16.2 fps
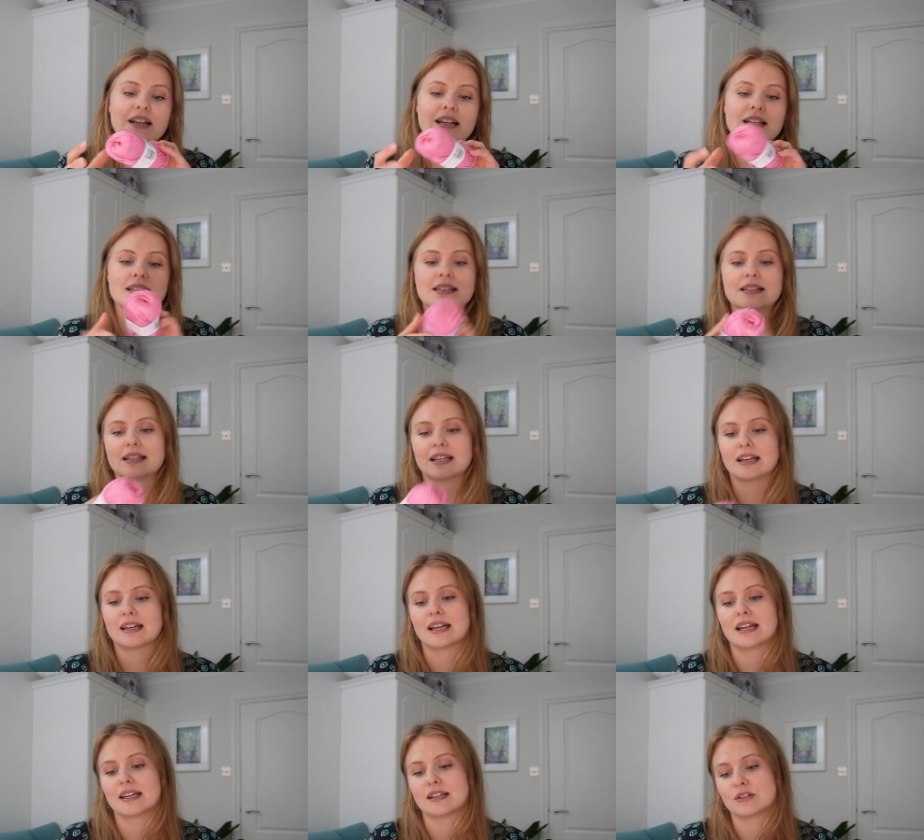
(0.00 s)
It's
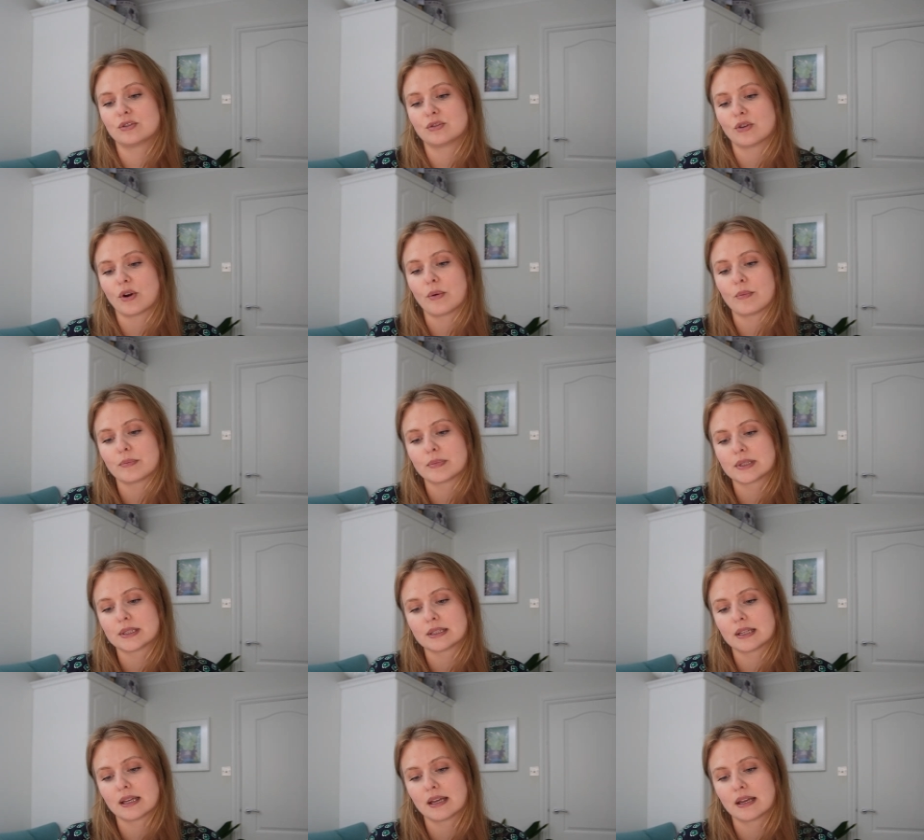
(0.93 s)
the
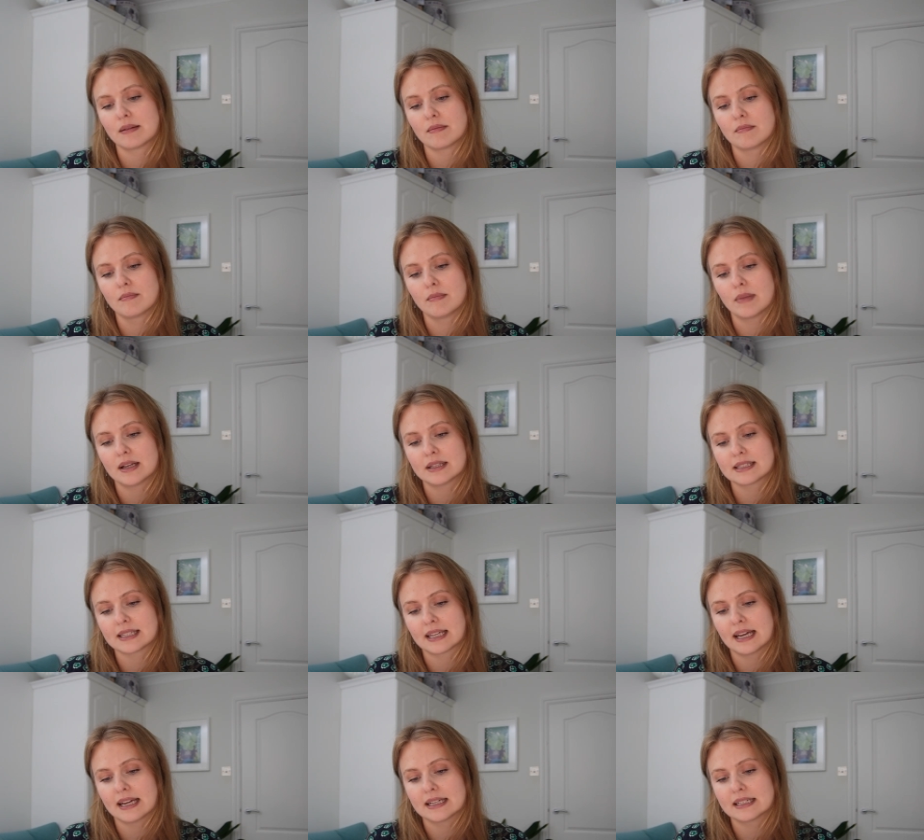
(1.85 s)
Drops
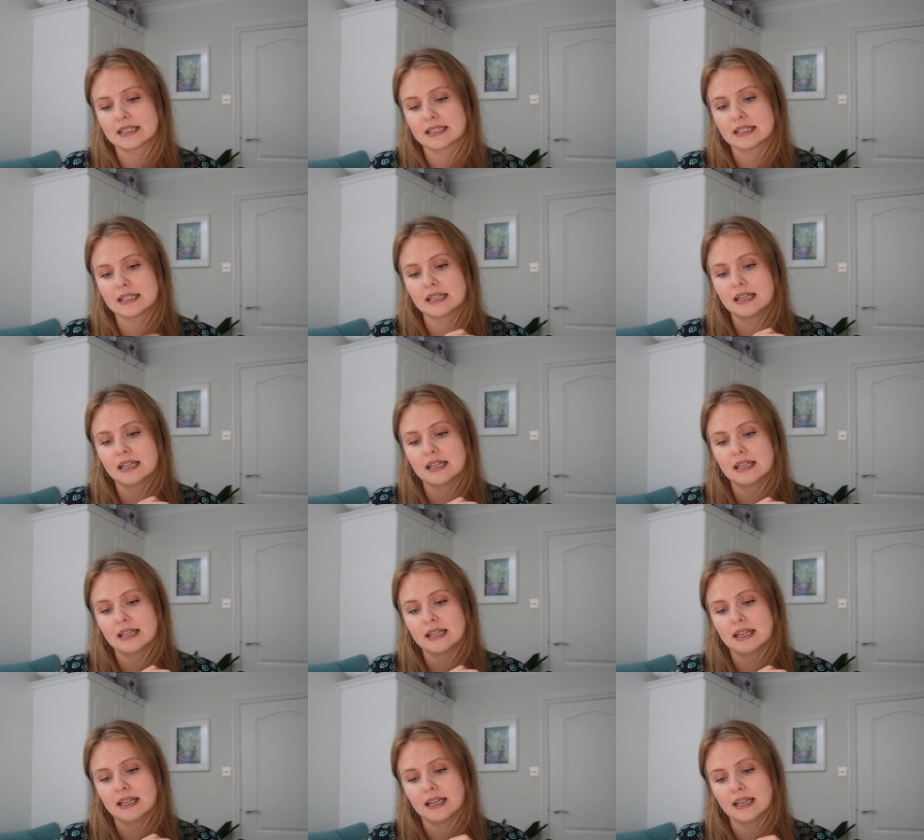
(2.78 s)
Muscat
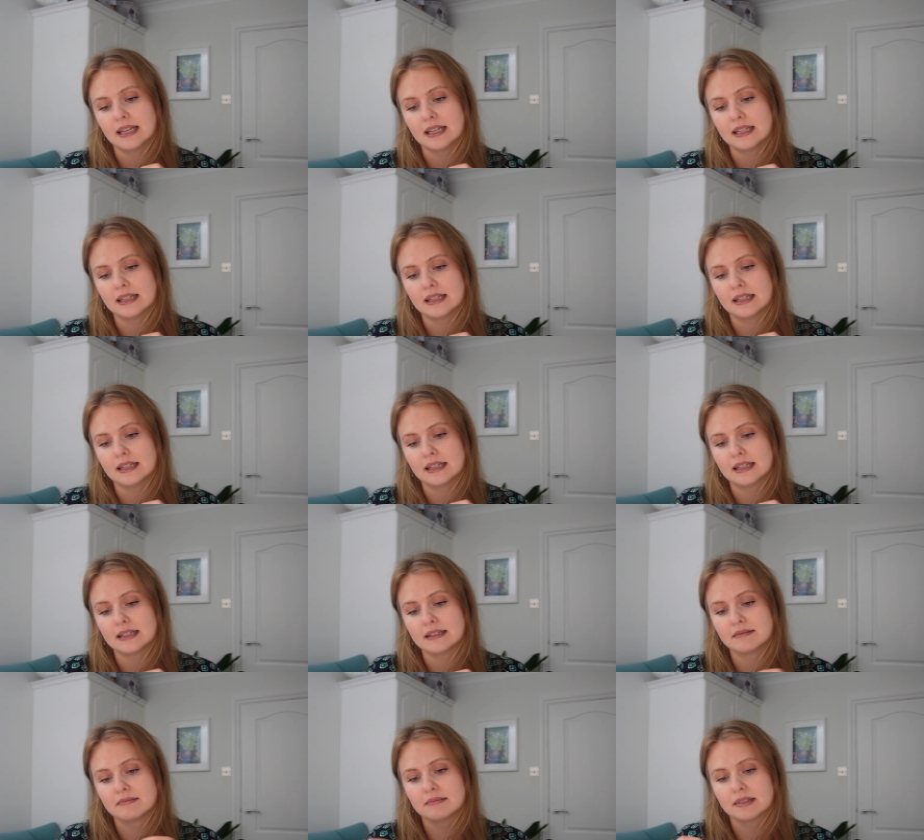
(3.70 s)

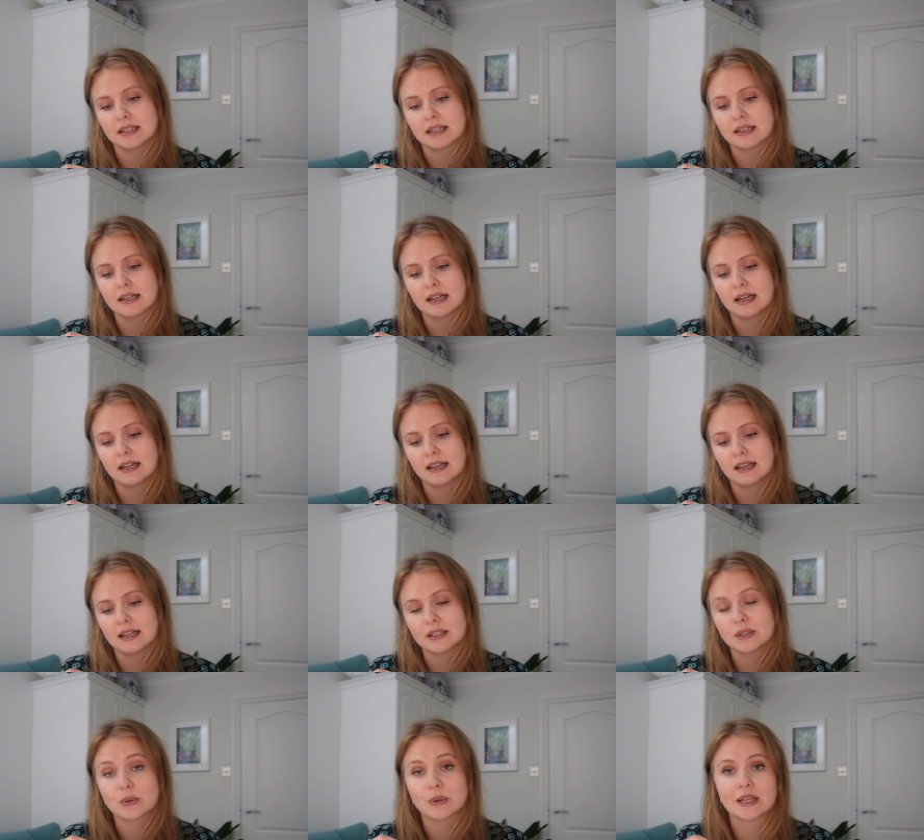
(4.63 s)
in the
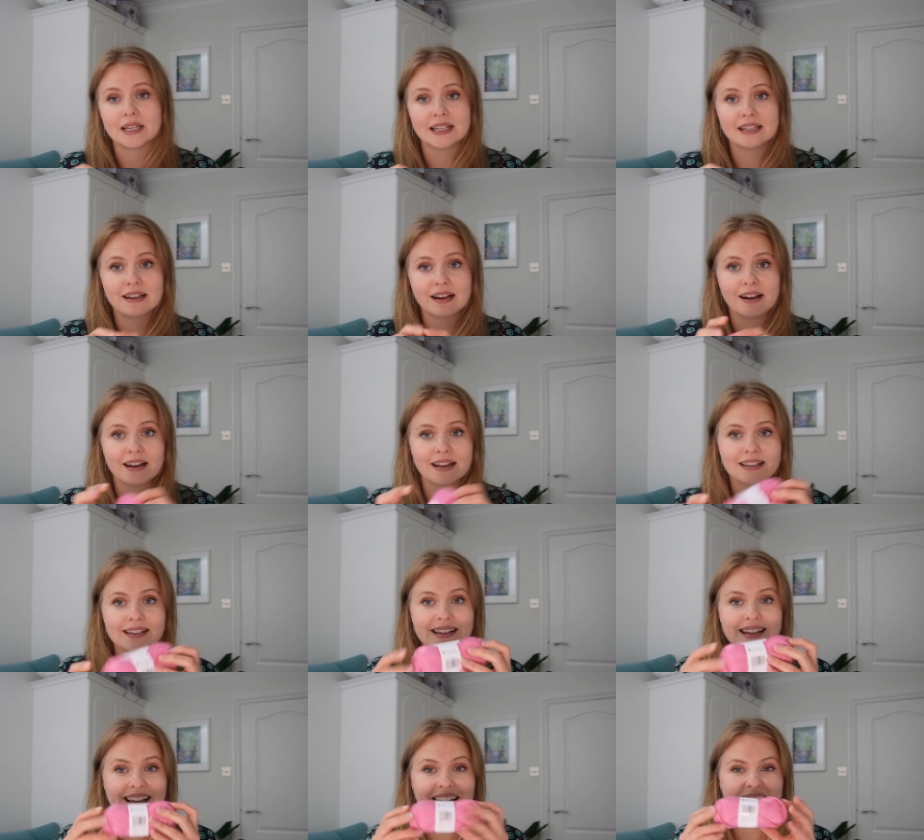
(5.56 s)
colour
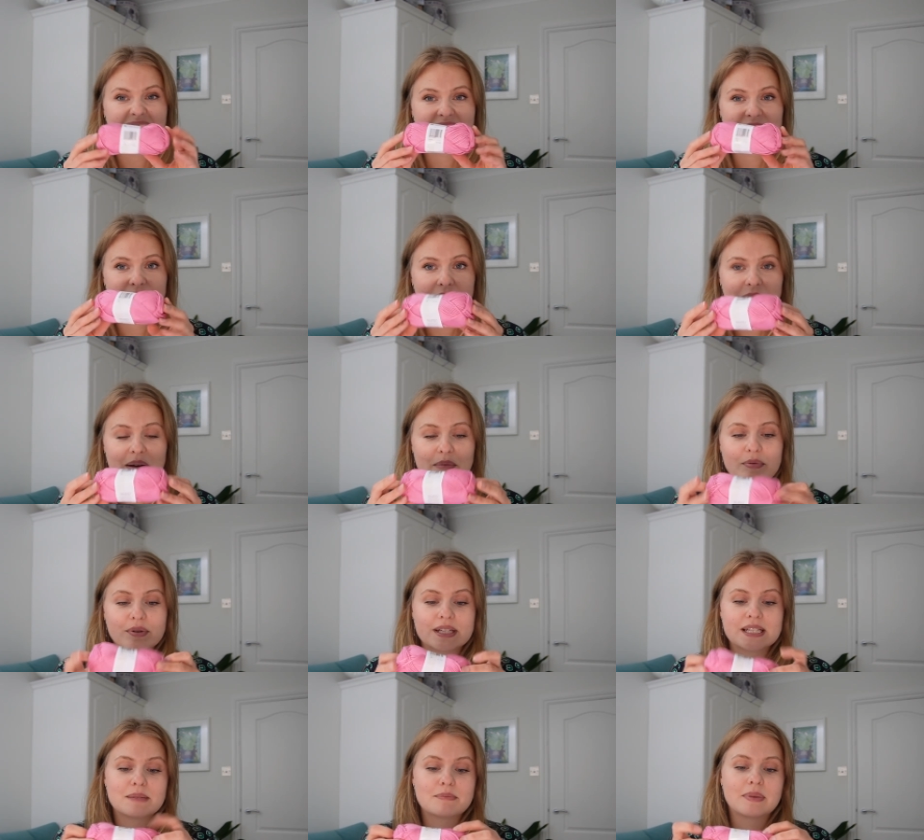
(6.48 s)
29, very
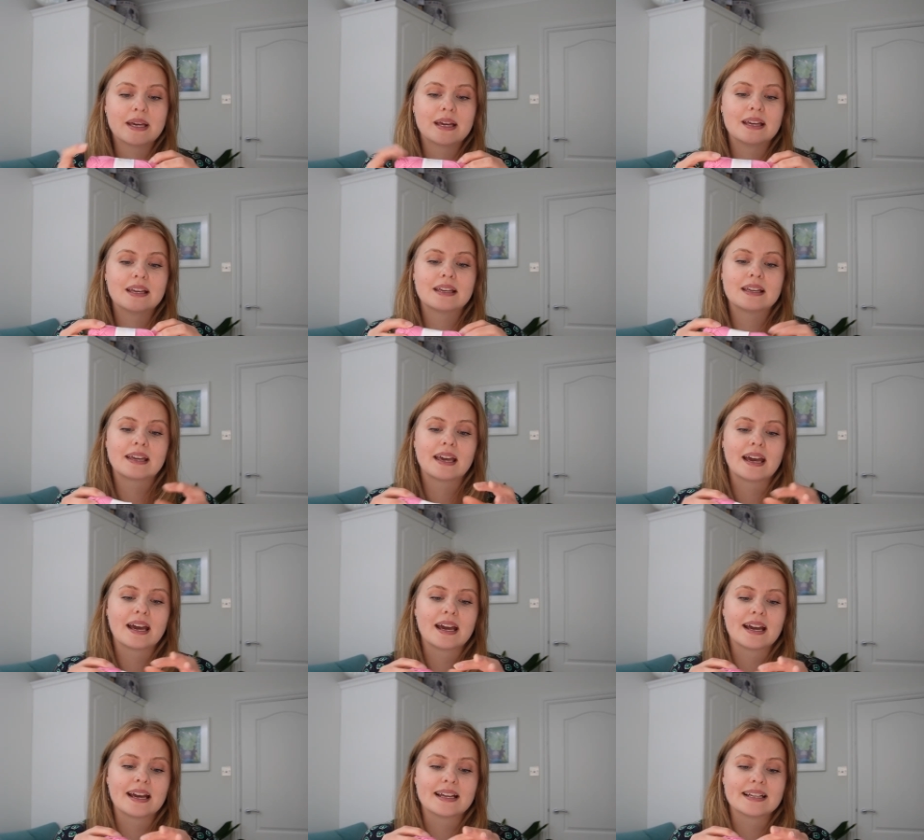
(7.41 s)
pretty pink,
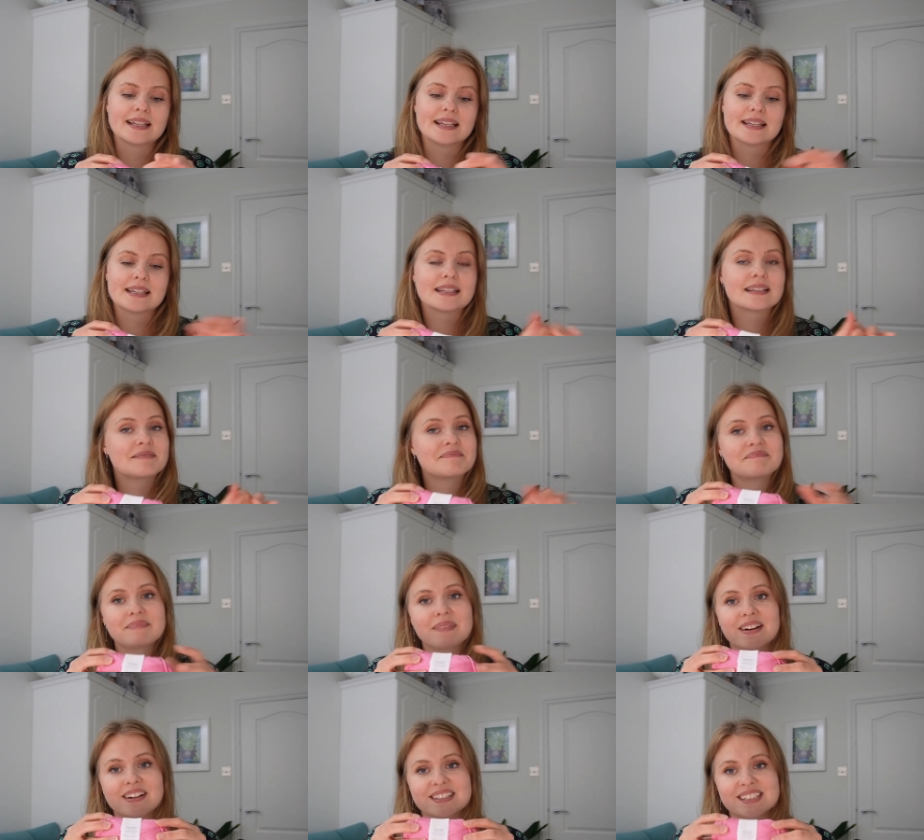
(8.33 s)
and
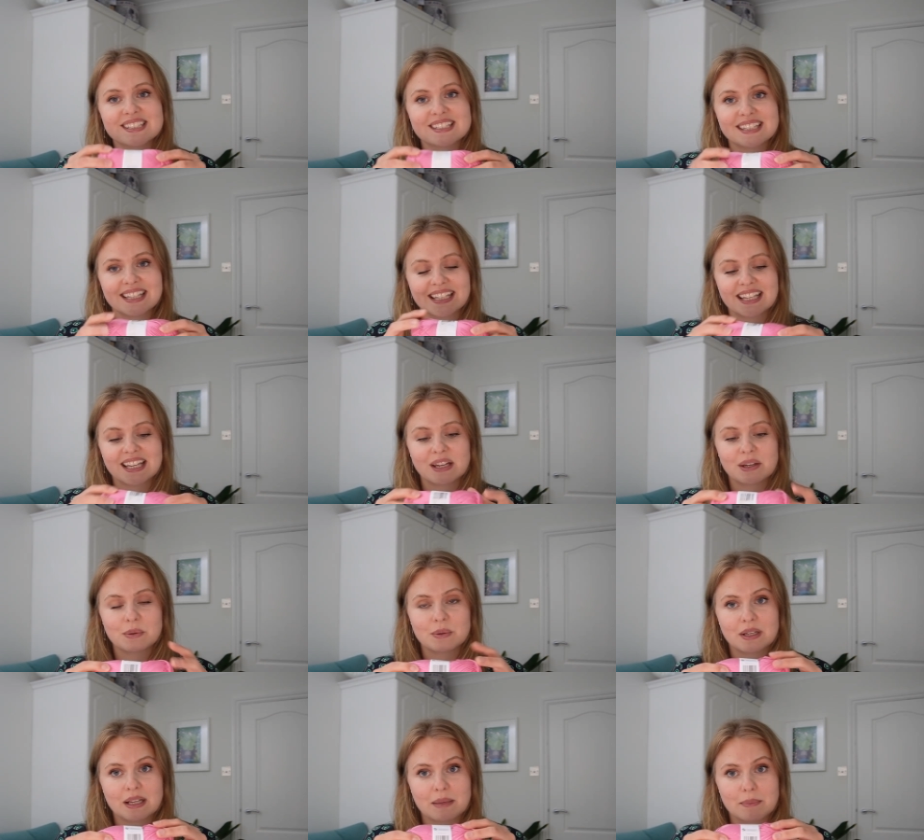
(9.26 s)
I just think it
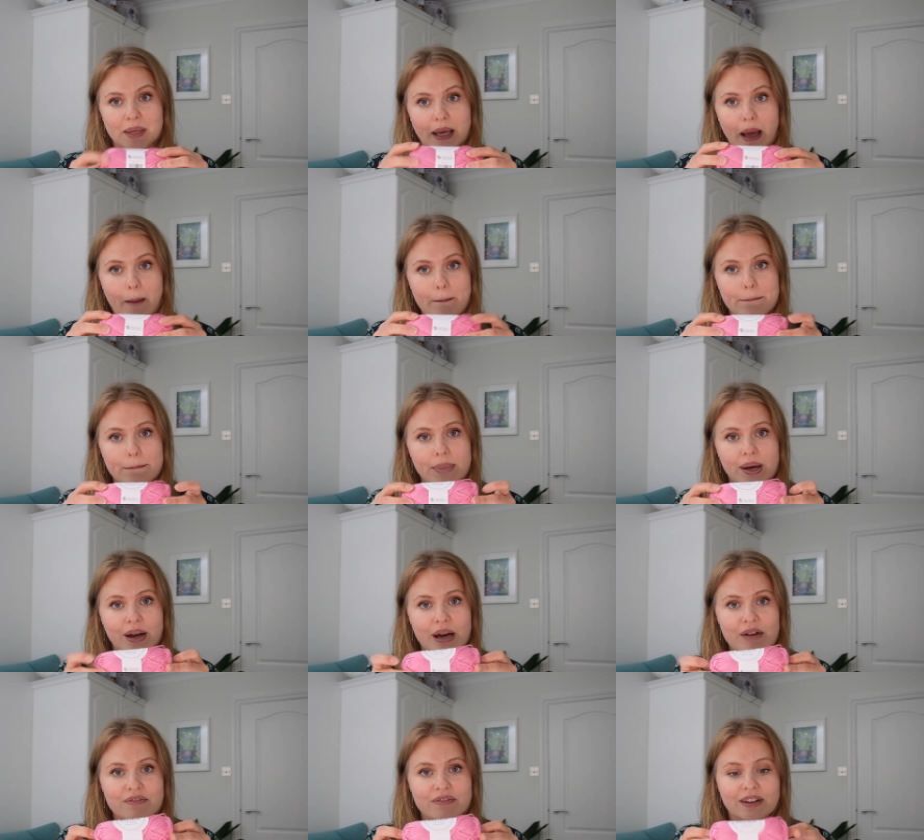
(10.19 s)
will be
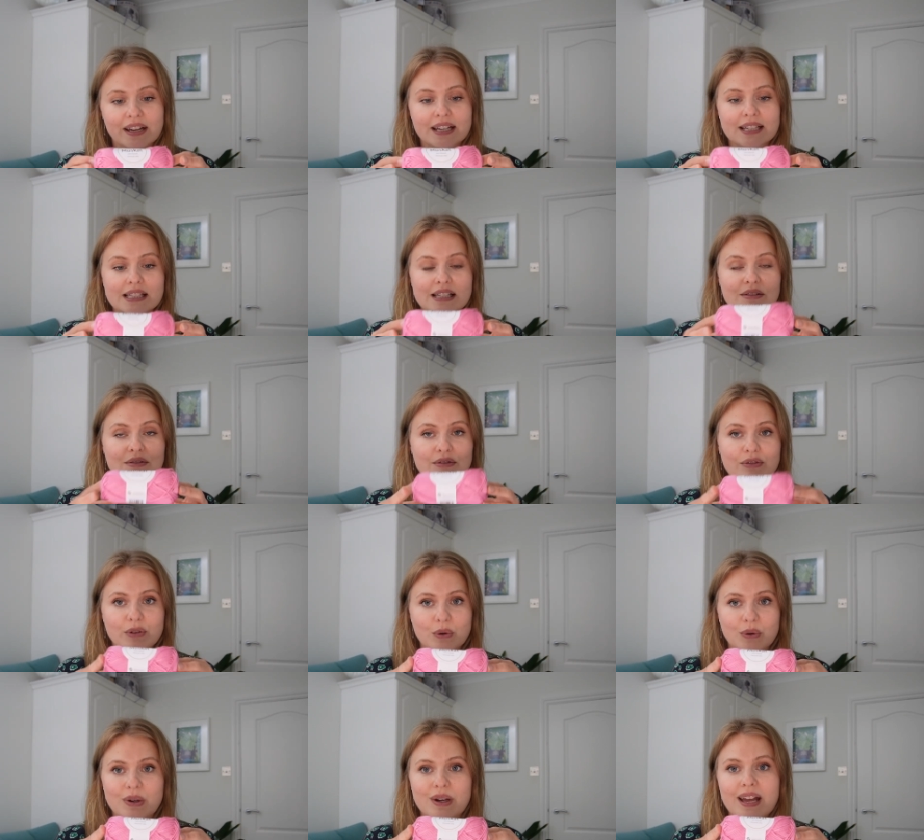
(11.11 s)
perfect
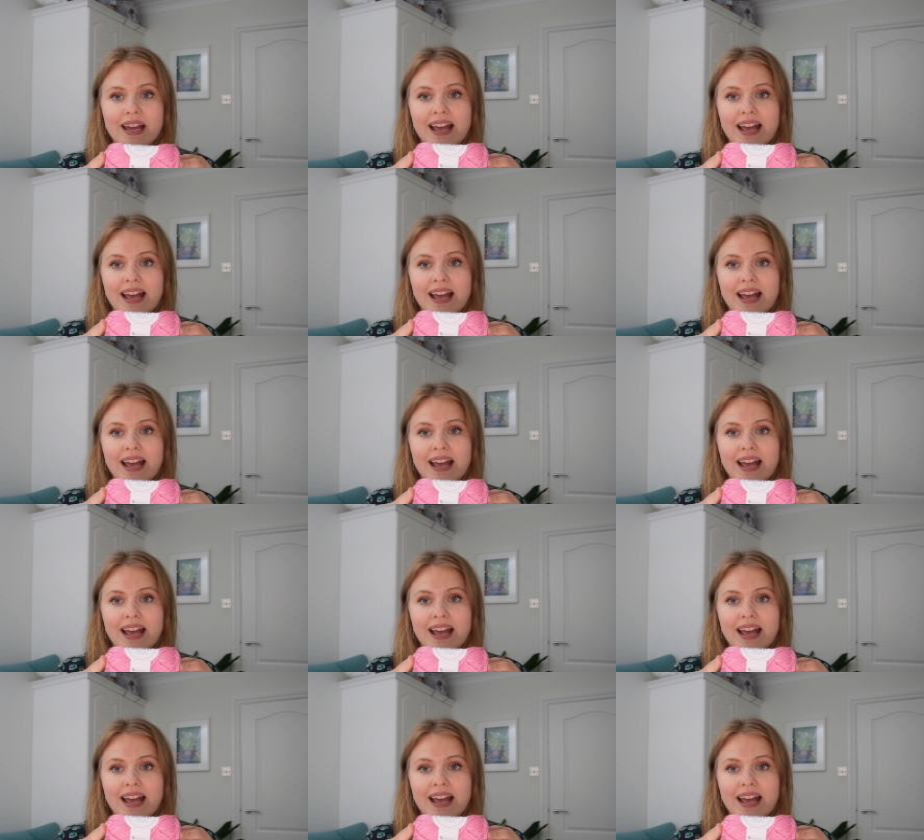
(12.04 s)
for